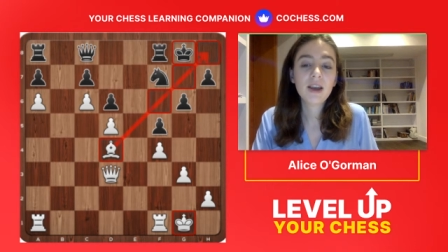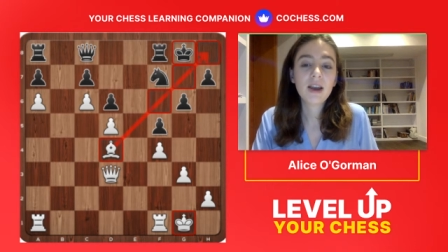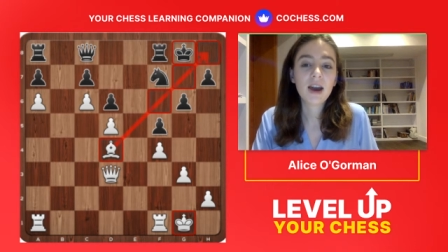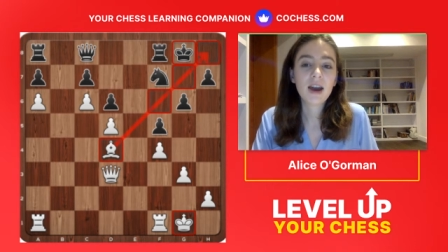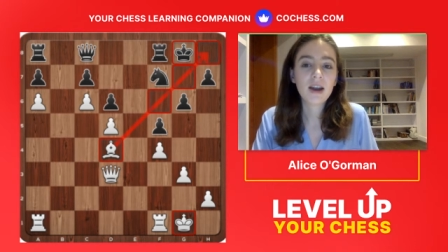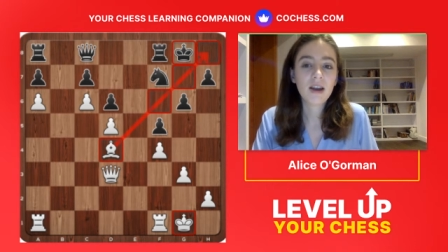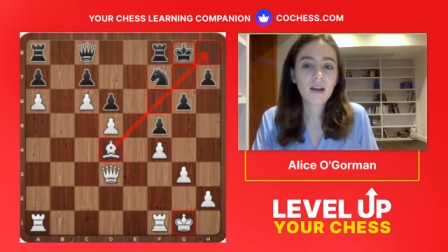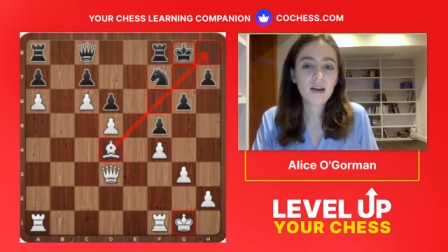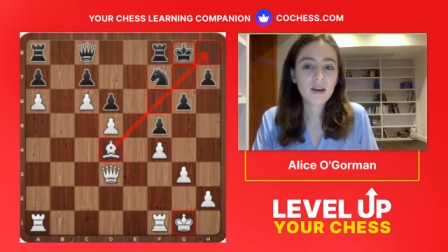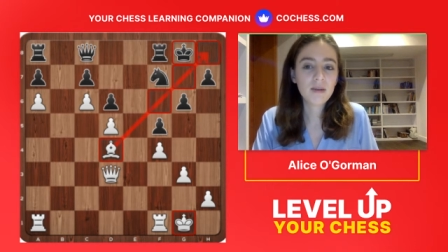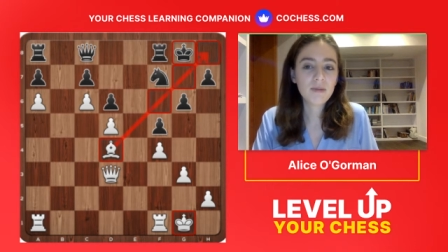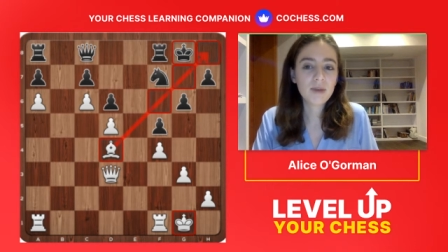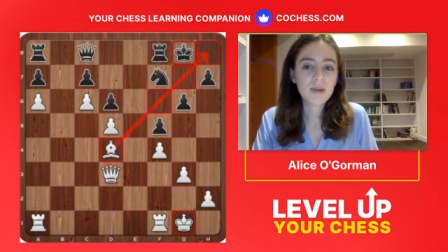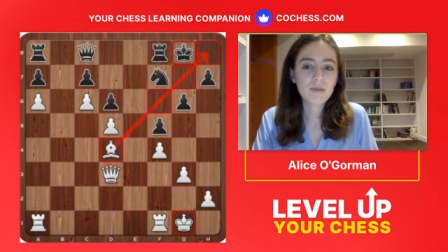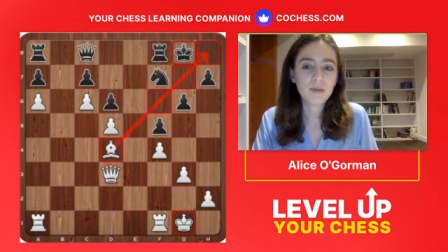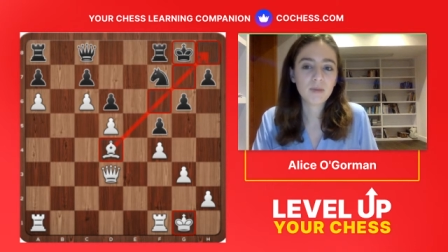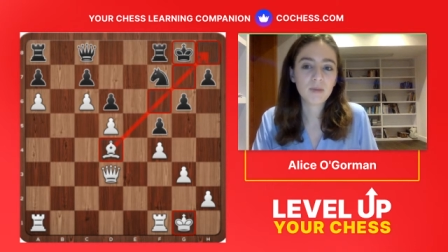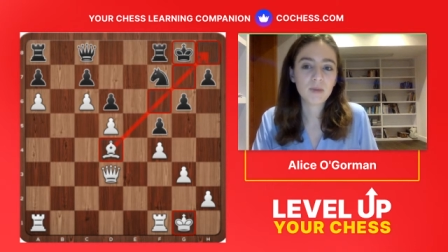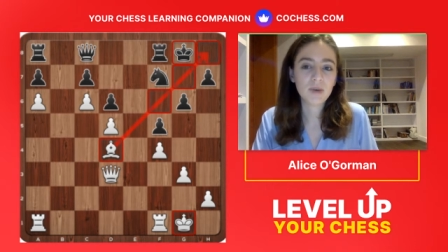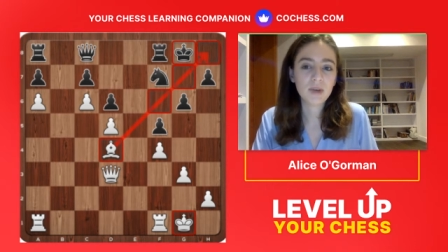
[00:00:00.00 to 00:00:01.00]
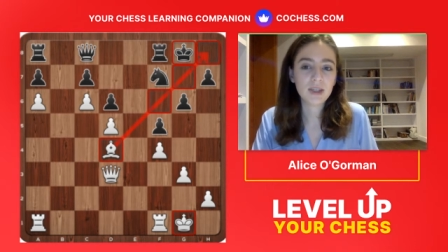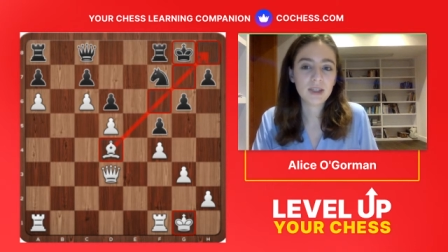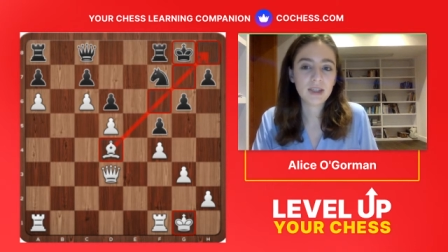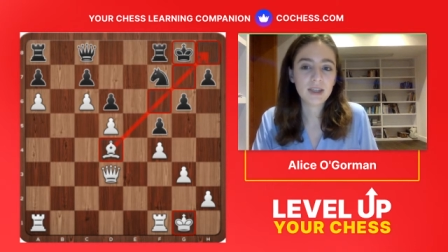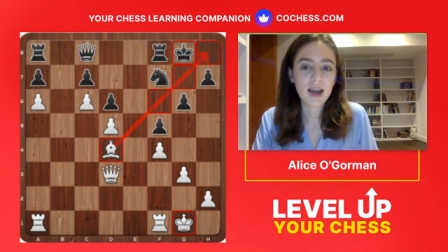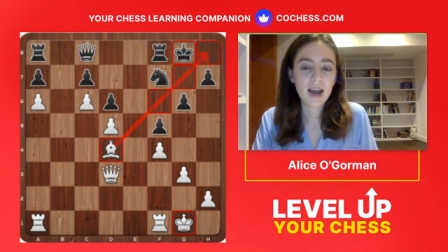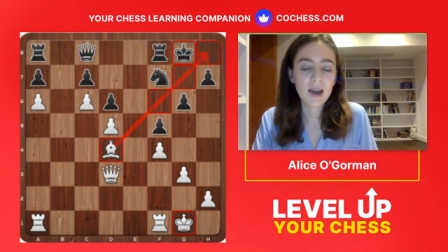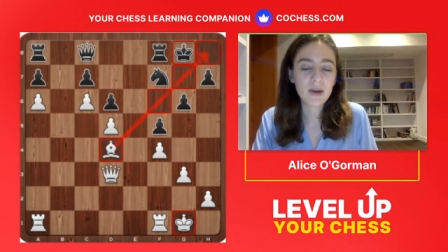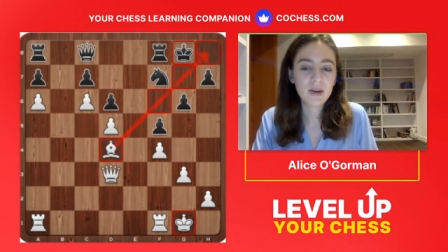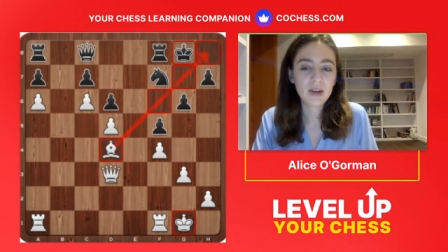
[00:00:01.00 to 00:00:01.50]
And a lot of people pointed
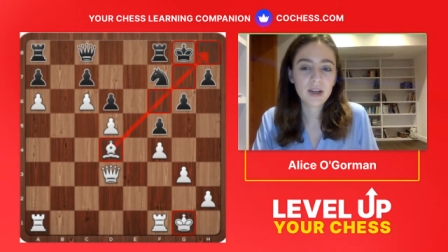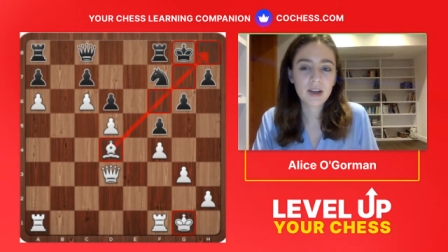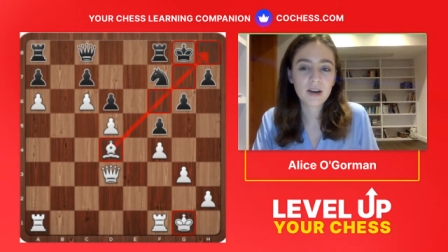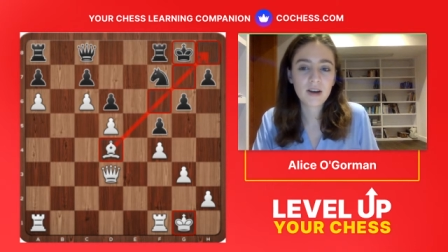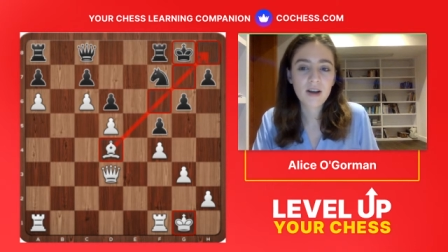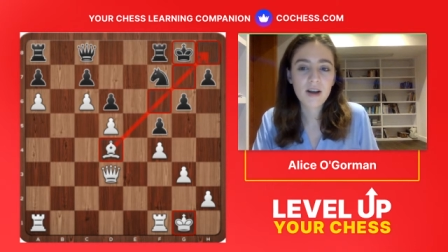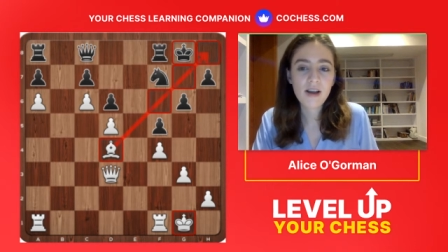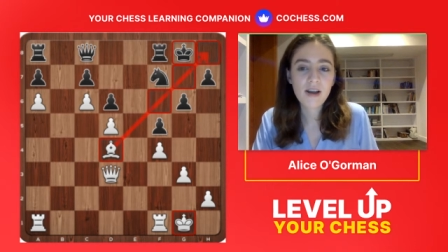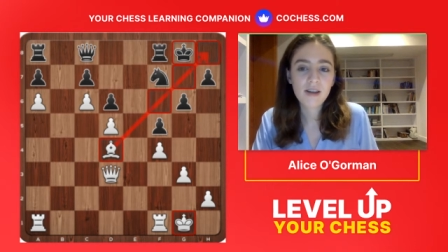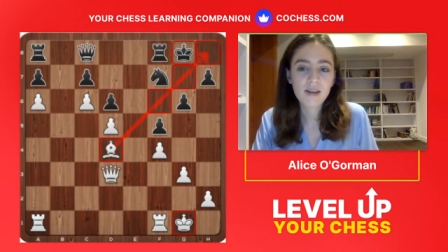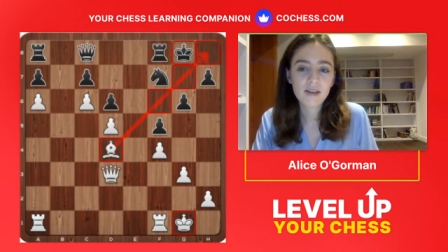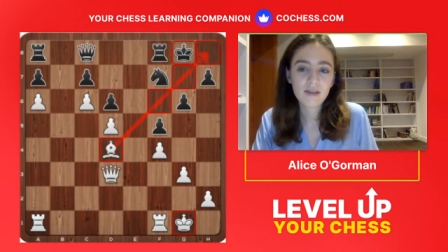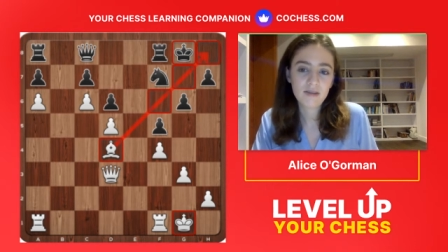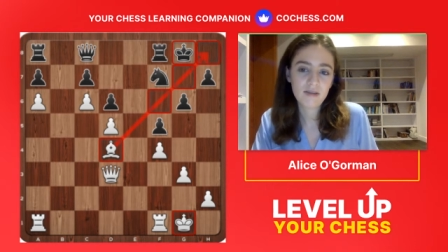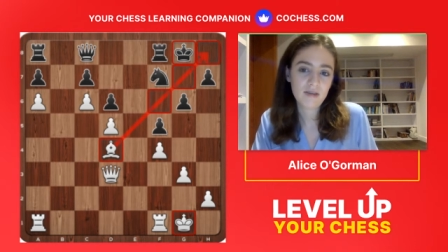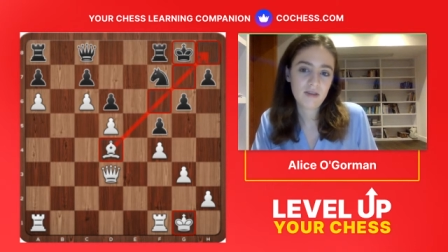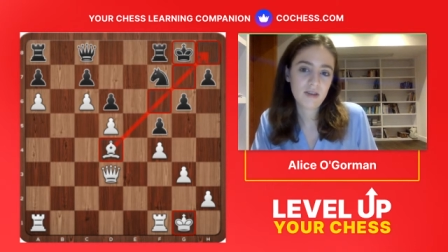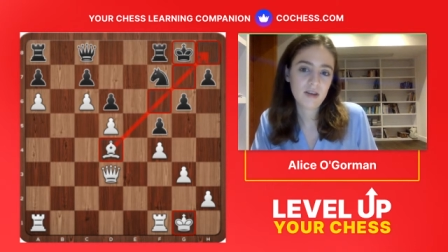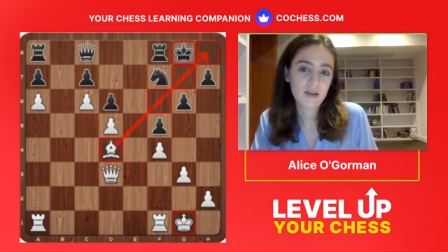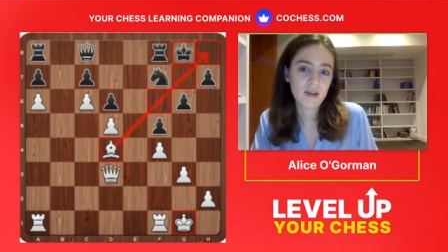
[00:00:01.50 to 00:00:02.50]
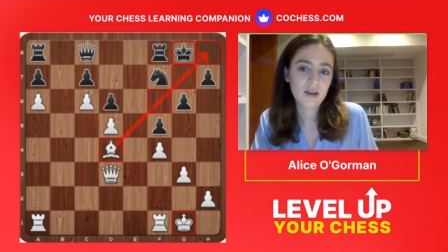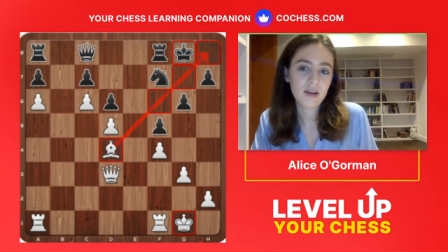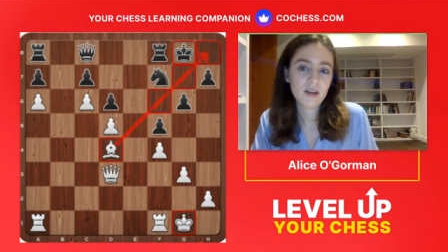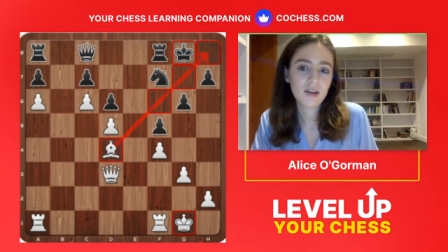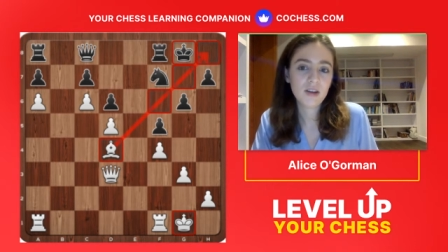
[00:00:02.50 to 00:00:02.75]
out here that,